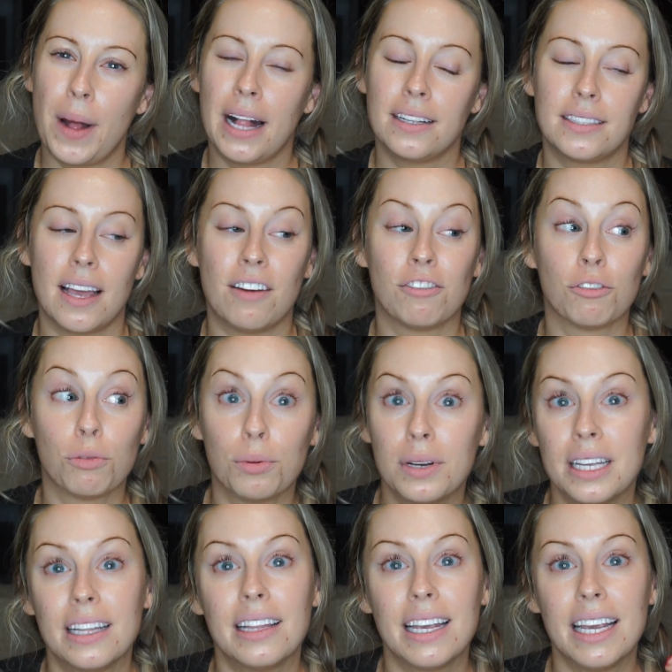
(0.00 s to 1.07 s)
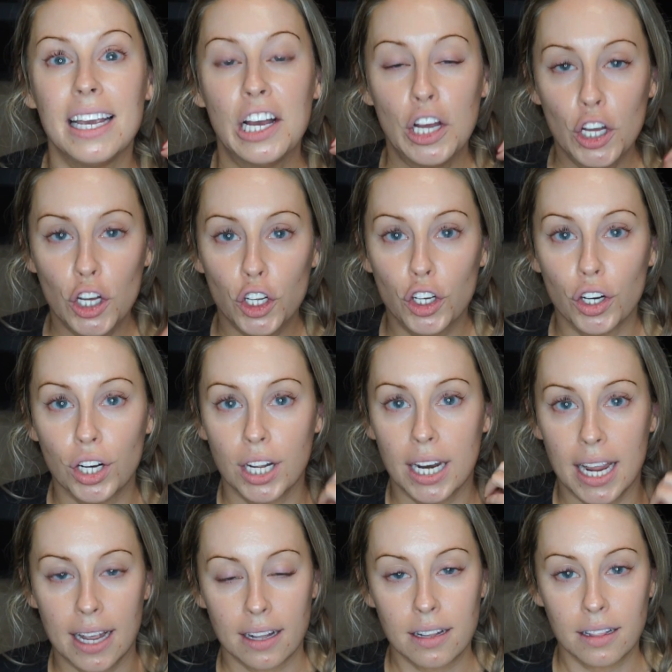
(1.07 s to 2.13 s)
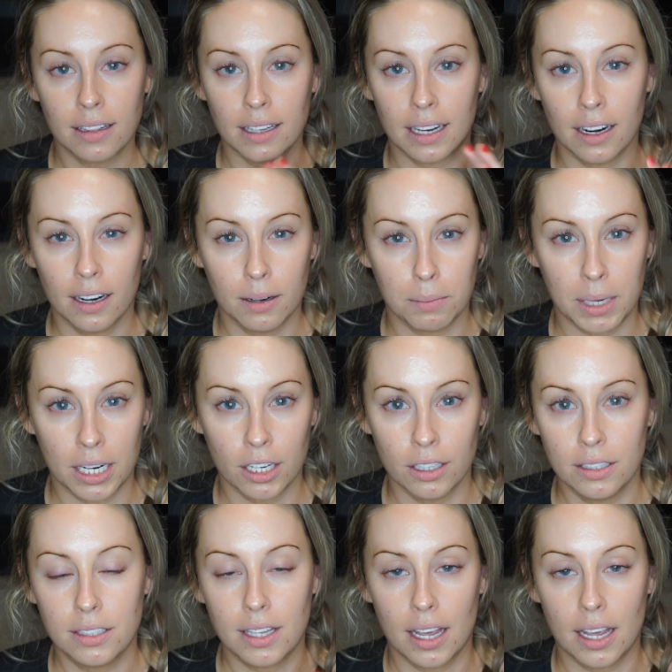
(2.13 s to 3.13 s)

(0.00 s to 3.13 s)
palettes have really good and clear mirrors.